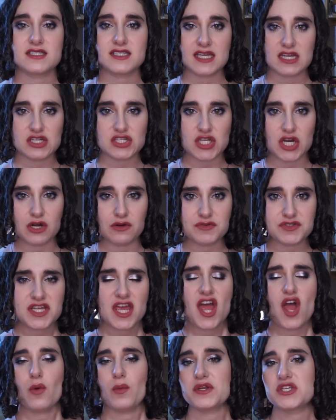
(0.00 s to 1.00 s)
skin tones,
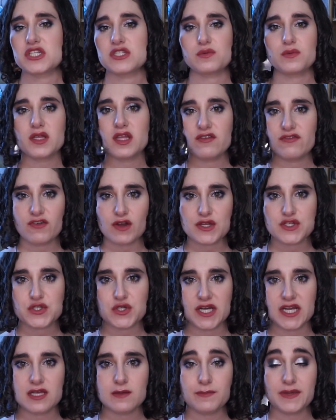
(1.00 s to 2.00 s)
which is really
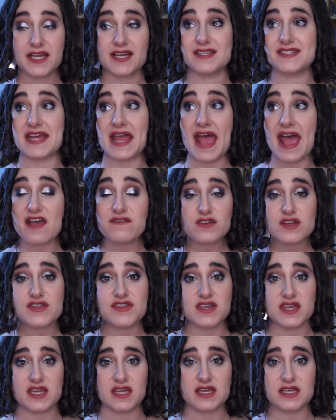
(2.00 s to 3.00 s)
frustrating because
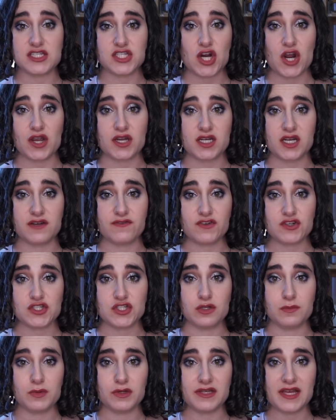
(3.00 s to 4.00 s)
everything is targeted for
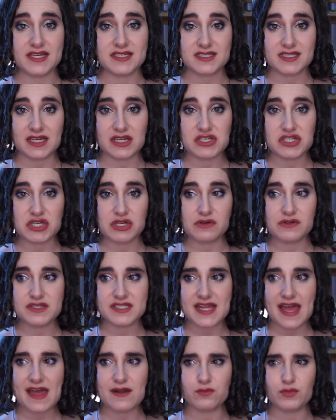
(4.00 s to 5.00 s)
super light skin
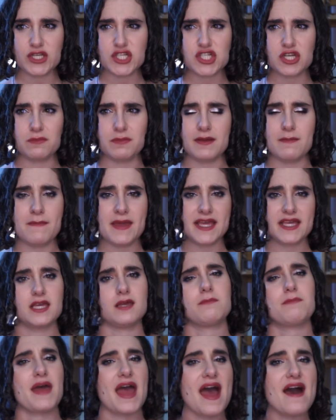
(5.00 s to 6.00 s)
tones, and we should be
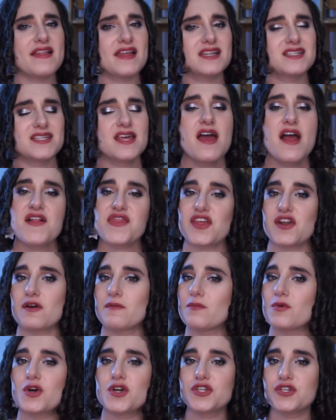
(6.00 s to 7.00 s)
making palettes that are
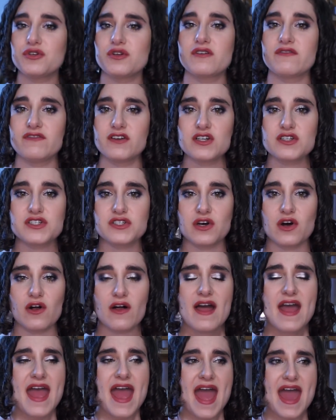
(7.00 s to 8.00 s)
more
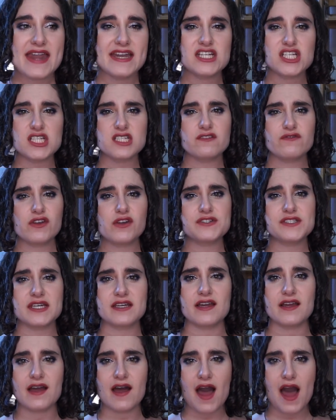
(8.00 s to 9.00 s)
universal, and it just feels
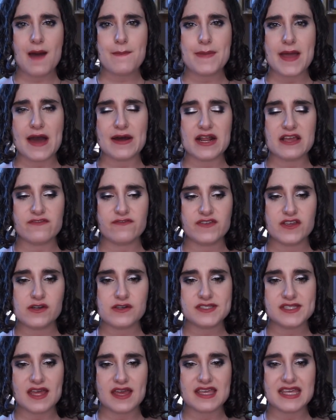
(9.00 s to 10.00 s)
like a cop-out. It
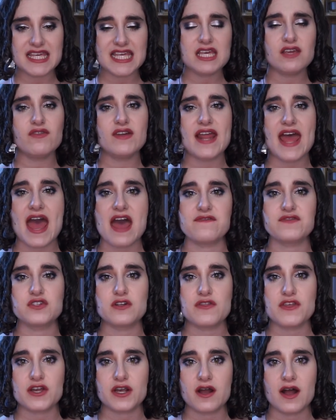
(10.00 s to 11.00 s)
feels like even
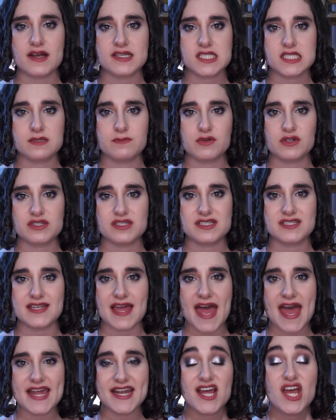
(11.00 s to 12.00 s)
after their customers
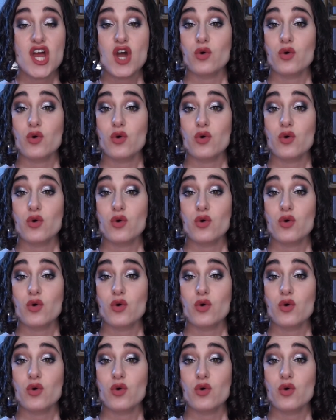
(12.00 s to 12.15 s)
said,